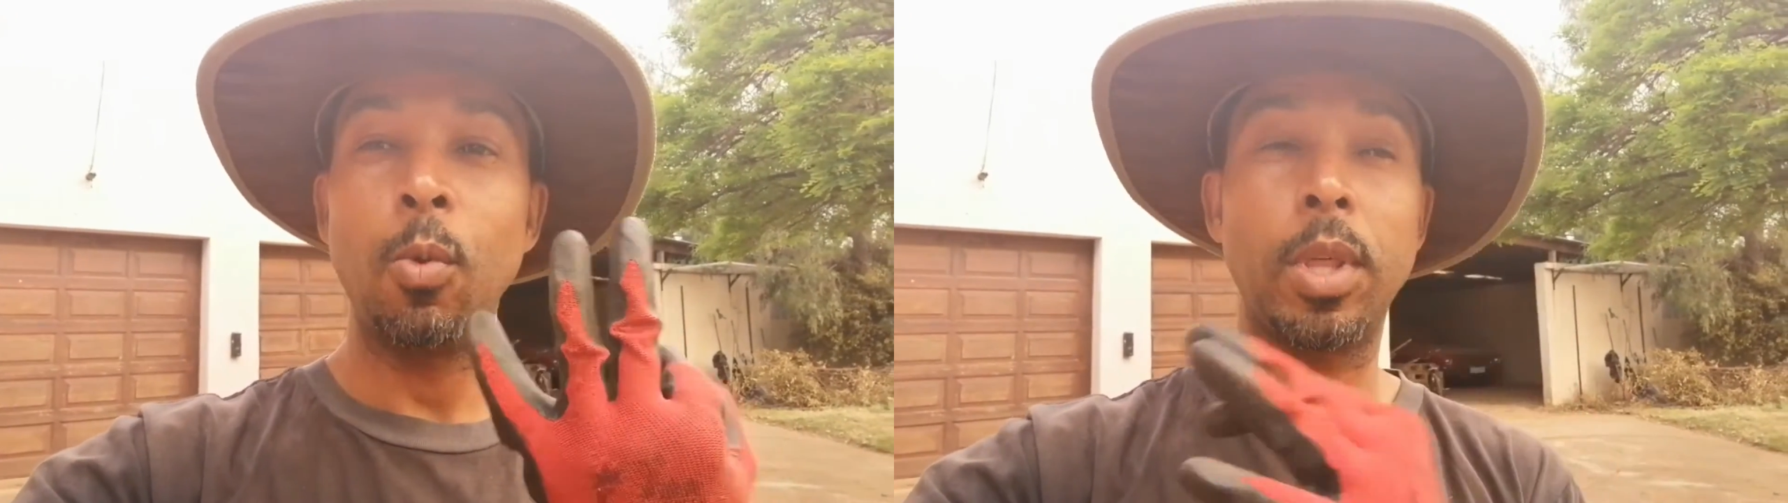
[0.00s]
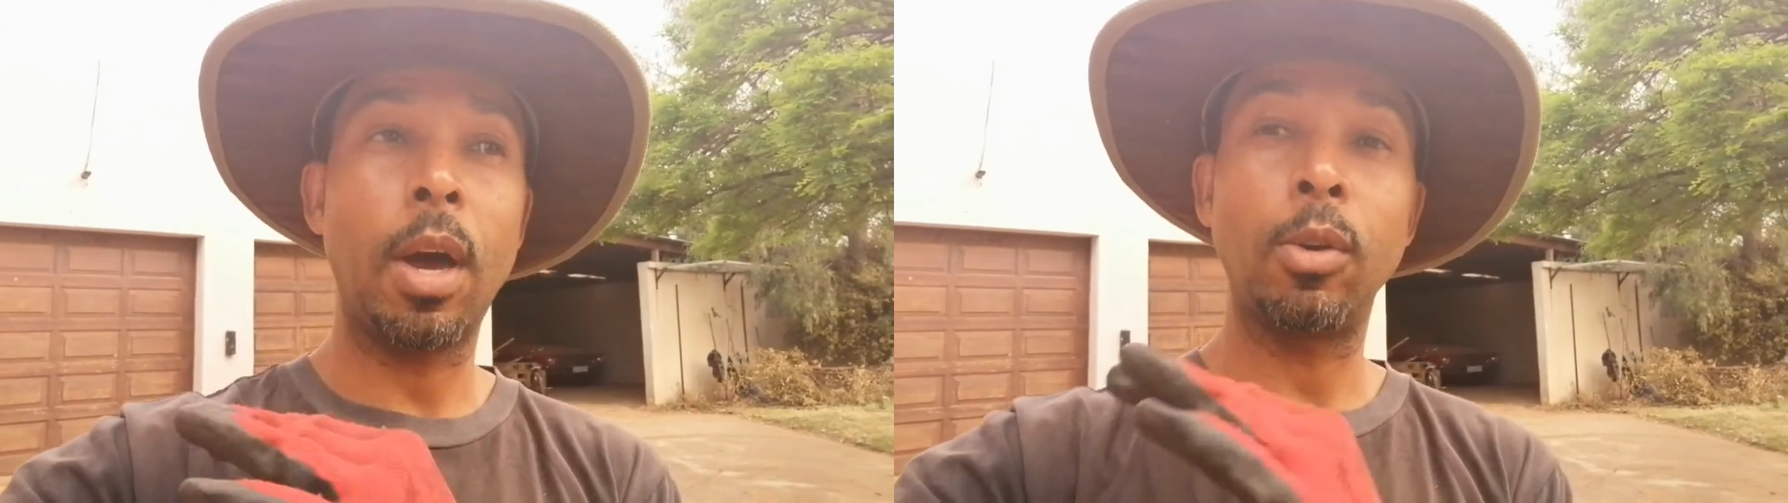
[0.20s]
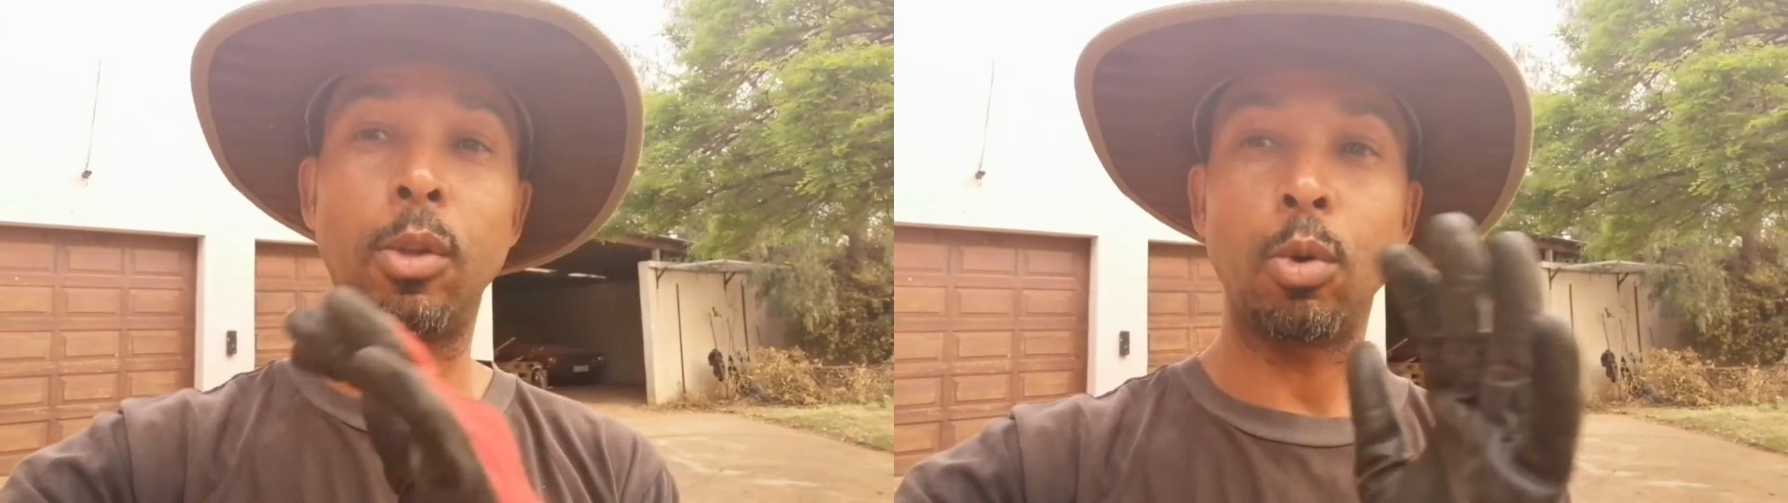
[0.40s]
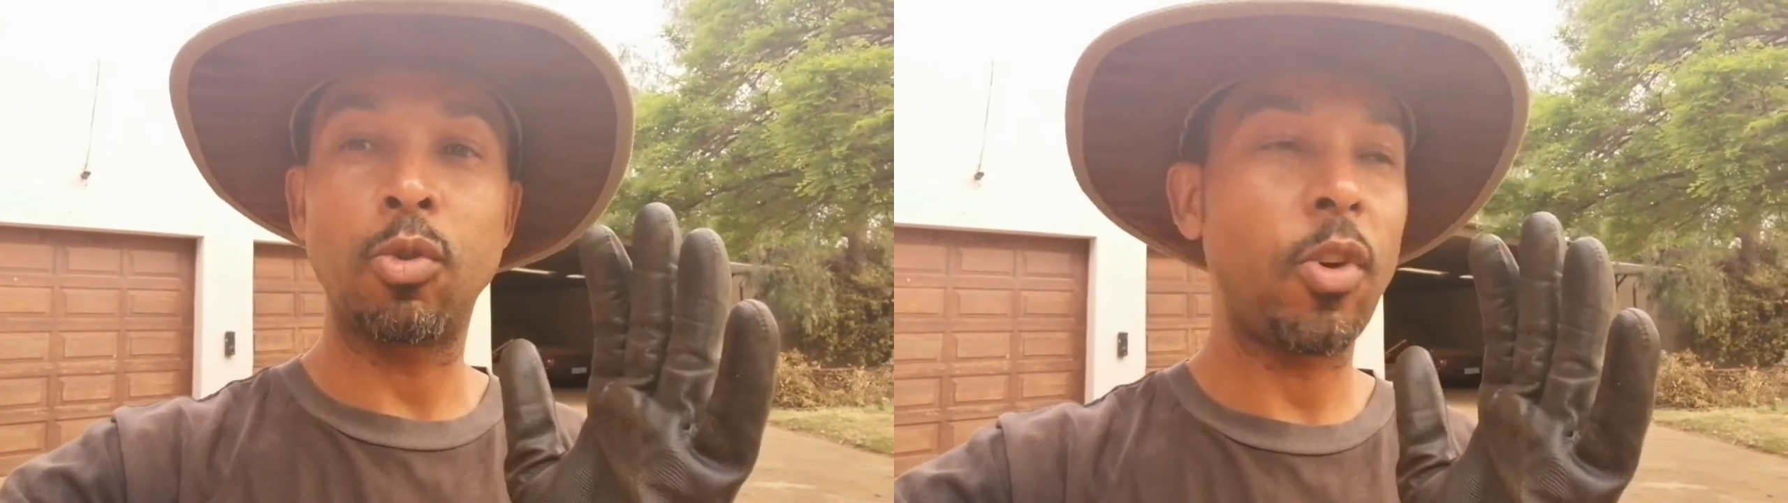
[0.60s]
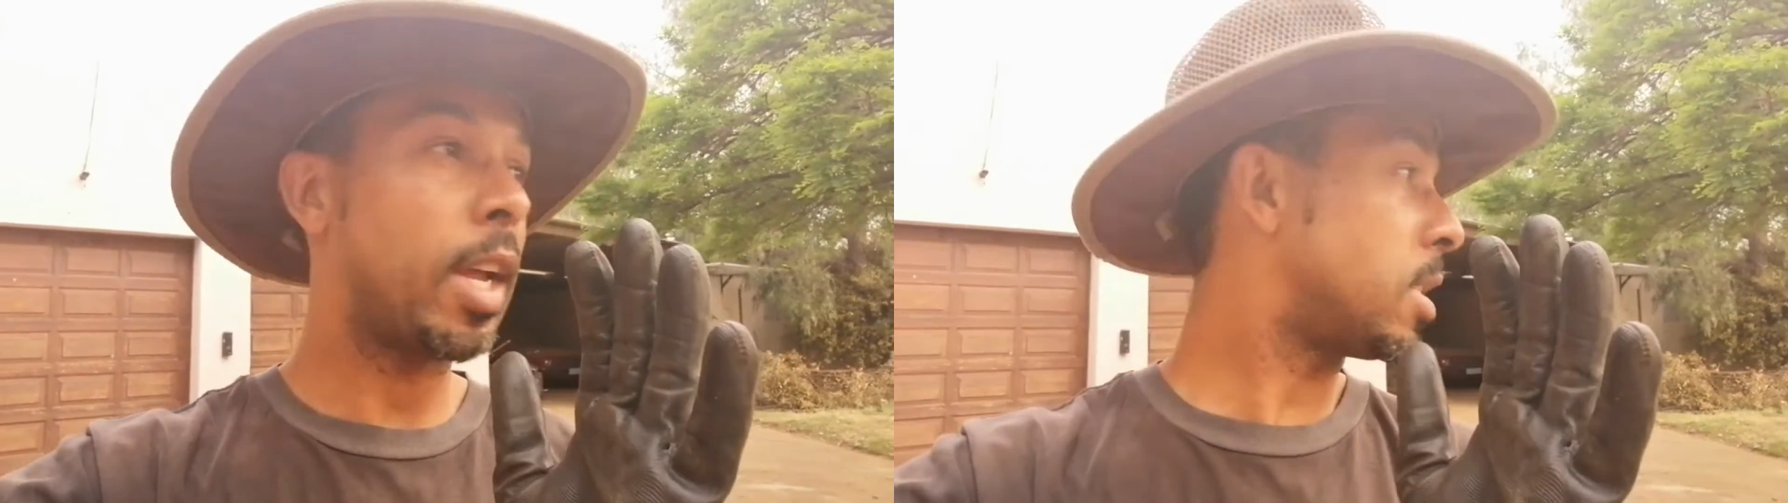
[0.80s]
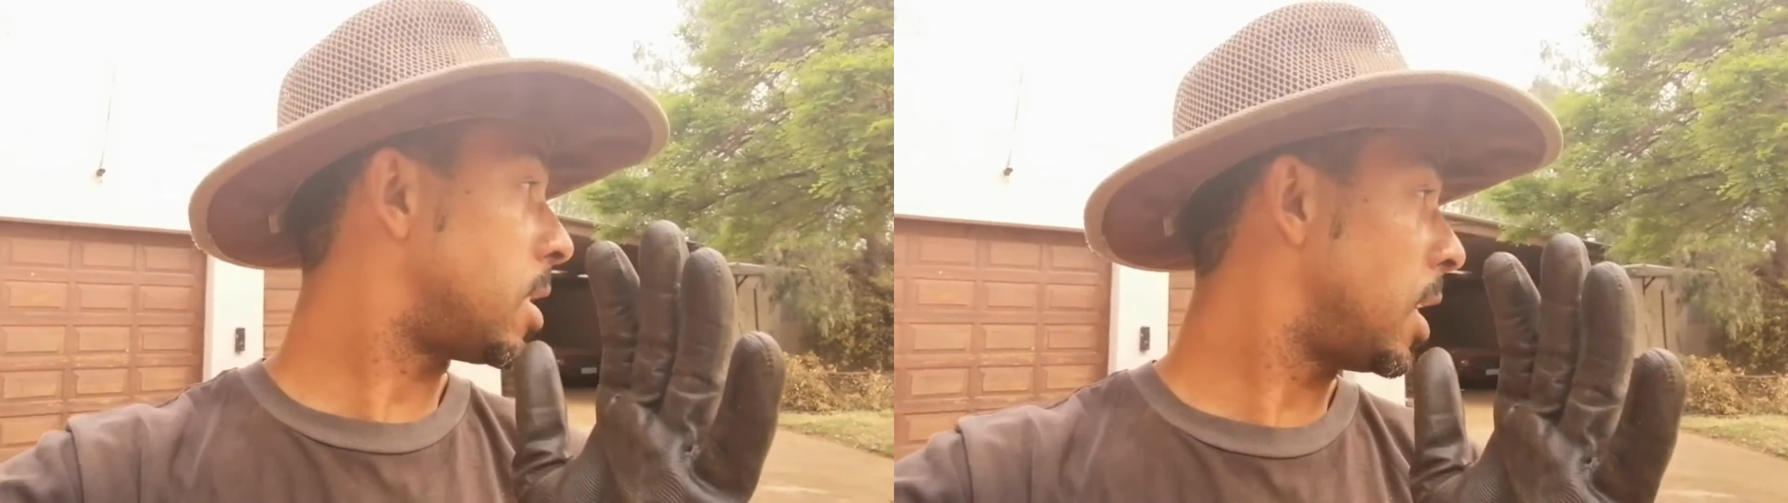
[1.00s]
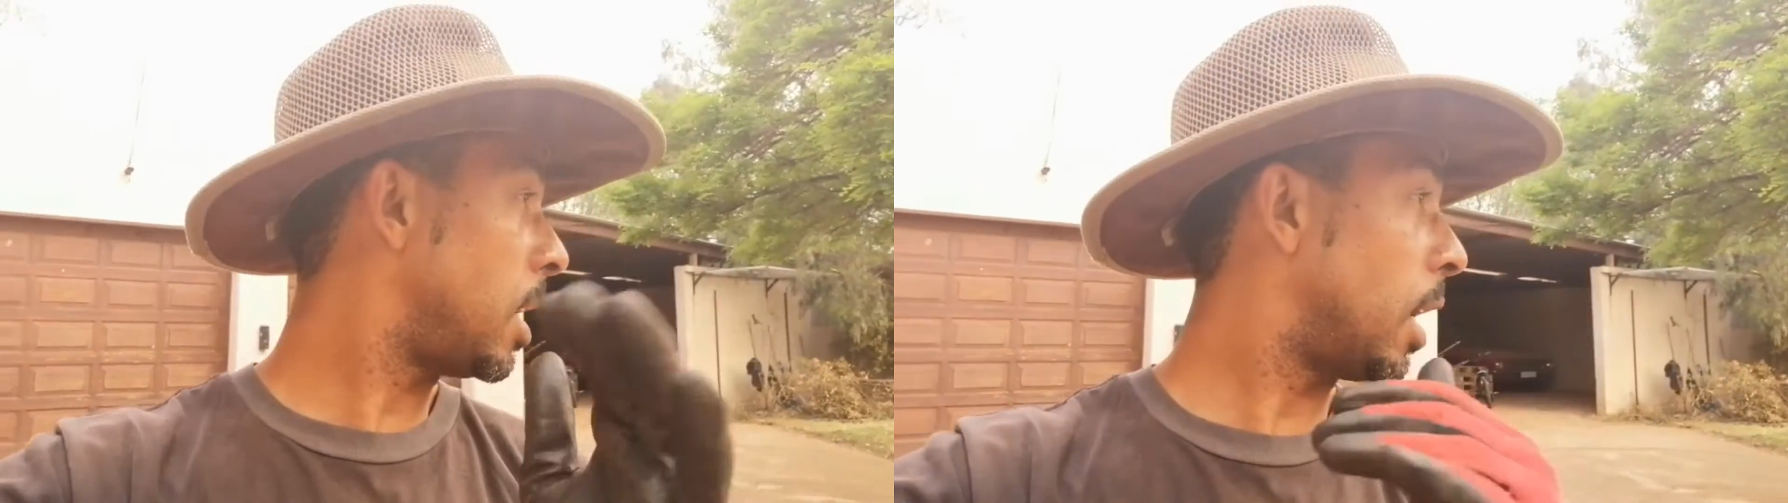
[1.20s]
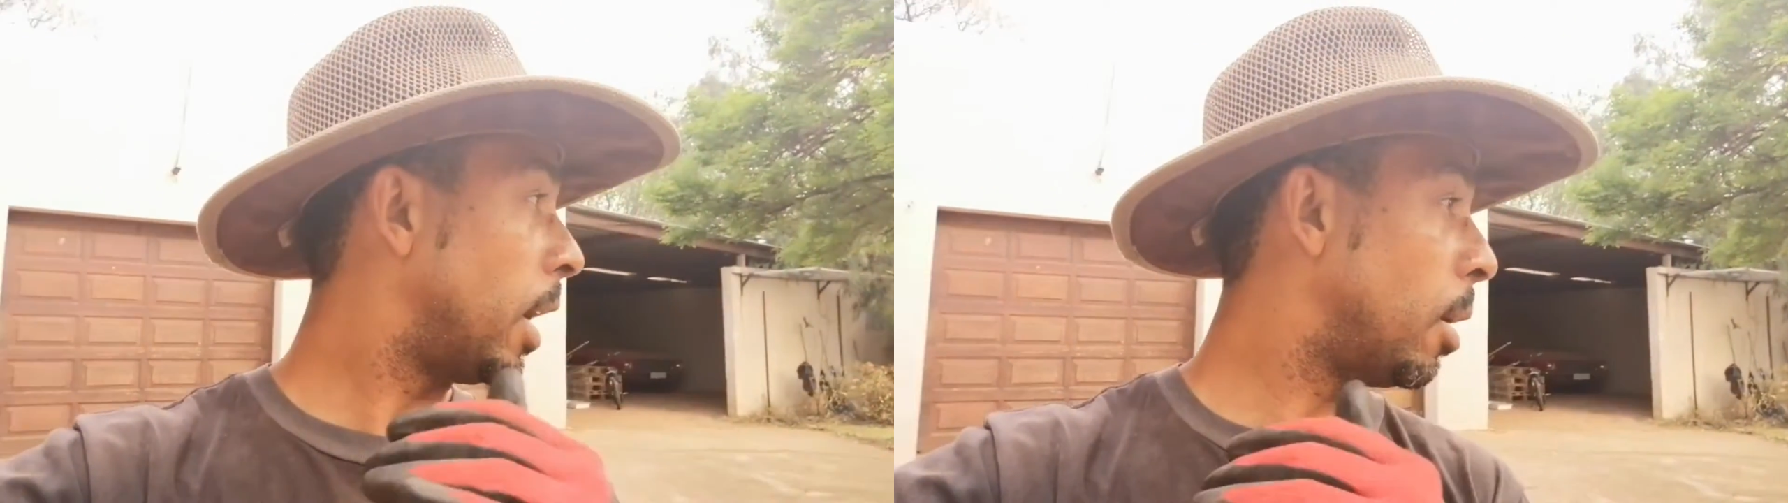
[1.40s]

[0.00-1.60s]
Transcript: without those fancy